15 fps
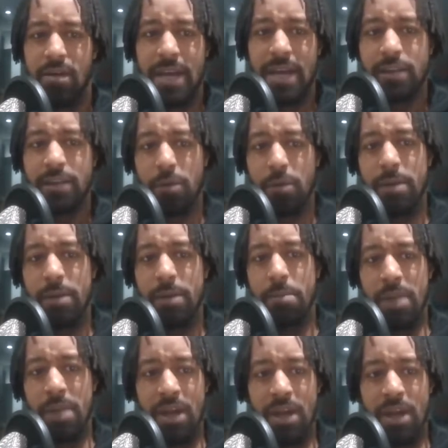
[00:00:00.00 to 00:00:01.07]
And he's probably
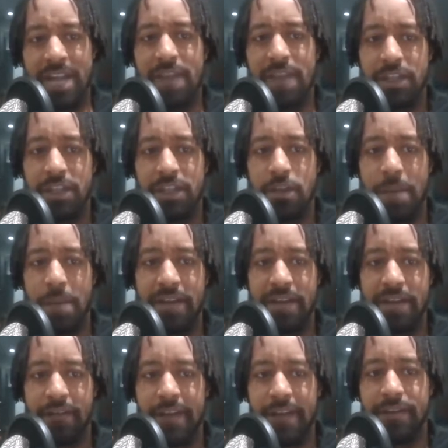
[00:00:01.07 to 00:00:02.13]
Davis is a better
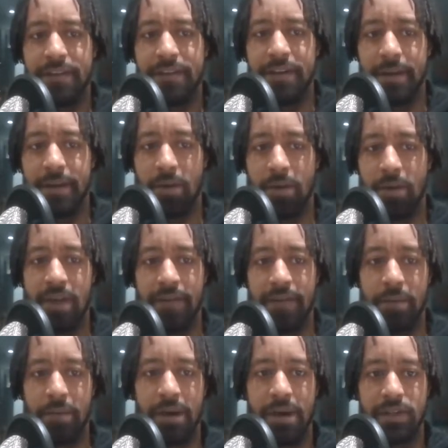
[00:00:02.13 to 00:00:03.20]
defender than him, I
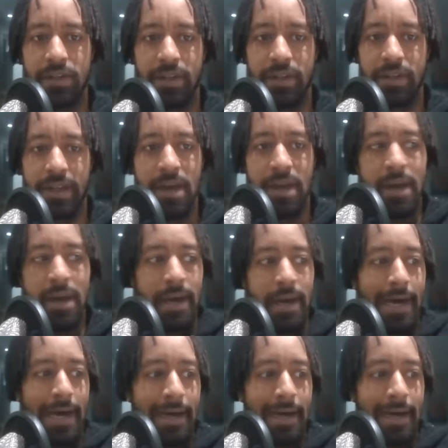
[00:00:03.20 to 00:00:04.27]
think, personally.
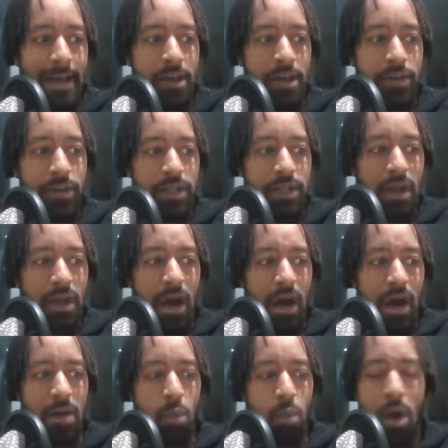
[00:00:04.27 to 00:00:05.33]
Because
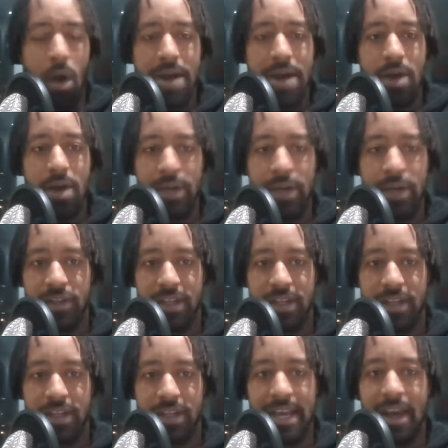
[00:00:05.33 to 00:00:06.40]
what I noticed
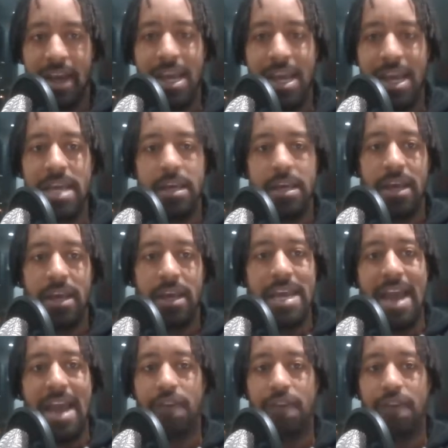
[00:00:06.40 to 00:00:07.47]
today,
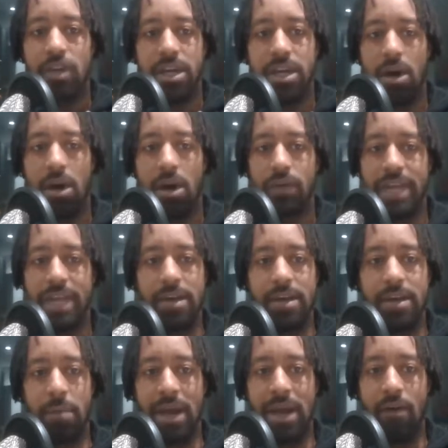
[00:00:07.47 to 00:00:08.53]
he actually can't take
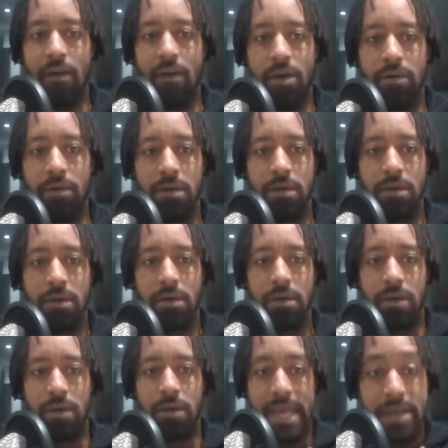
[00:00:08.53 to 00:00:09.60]
a player on.
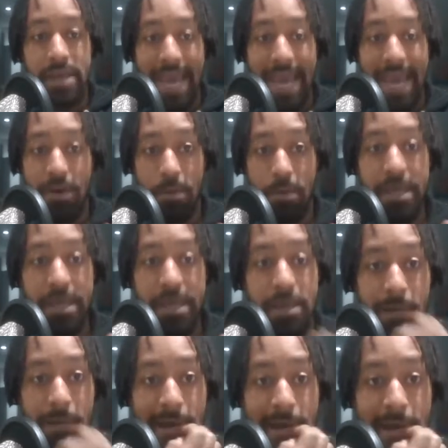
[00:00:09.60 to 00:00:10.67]
He cannot beat a
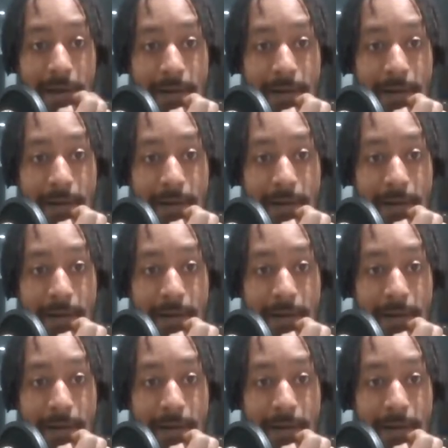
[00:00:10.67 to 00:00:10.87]
player.